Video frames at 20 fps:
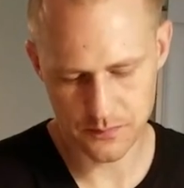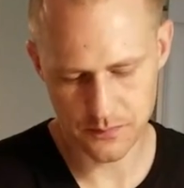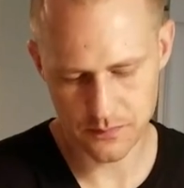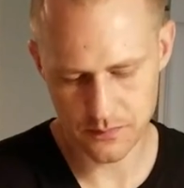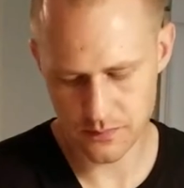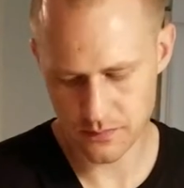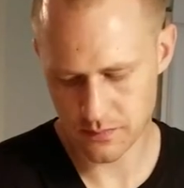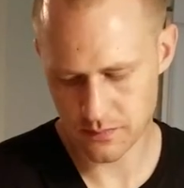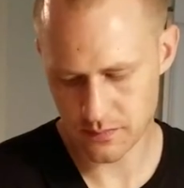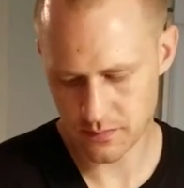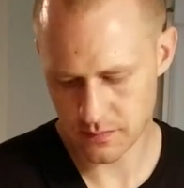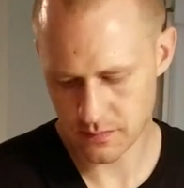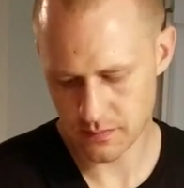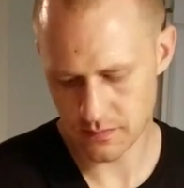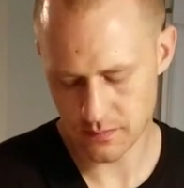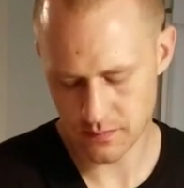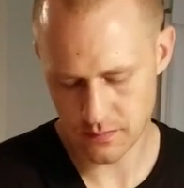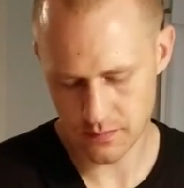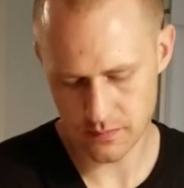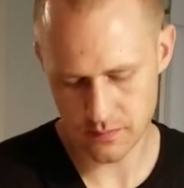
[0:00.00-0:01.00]

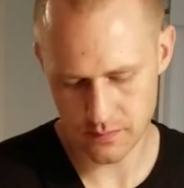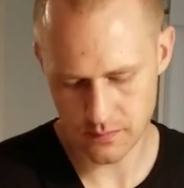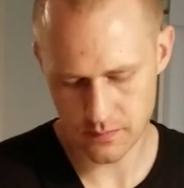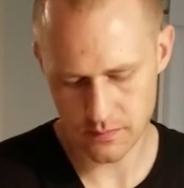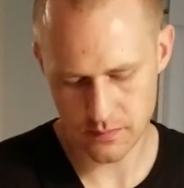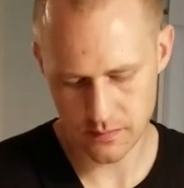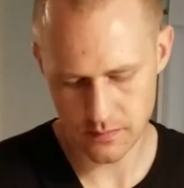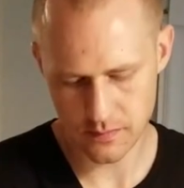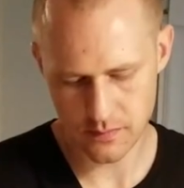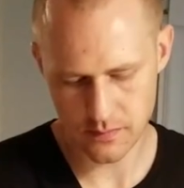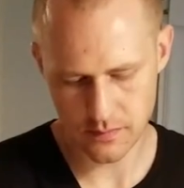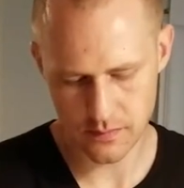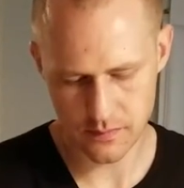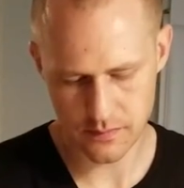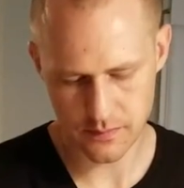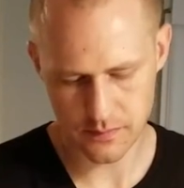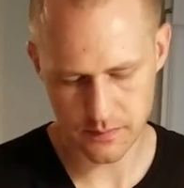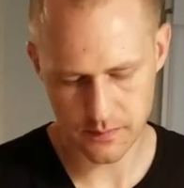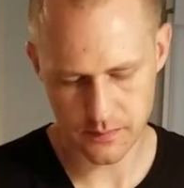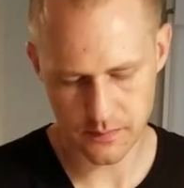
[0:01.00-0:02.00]

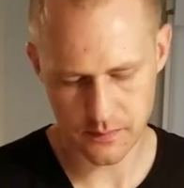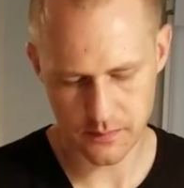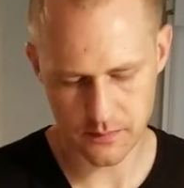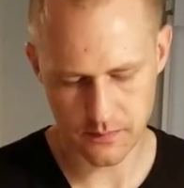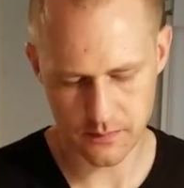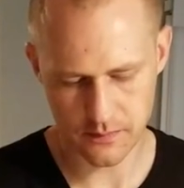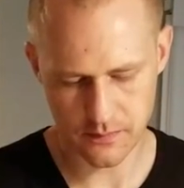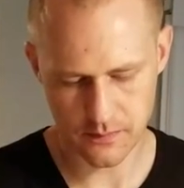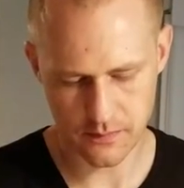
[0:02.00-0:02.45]
[no speech]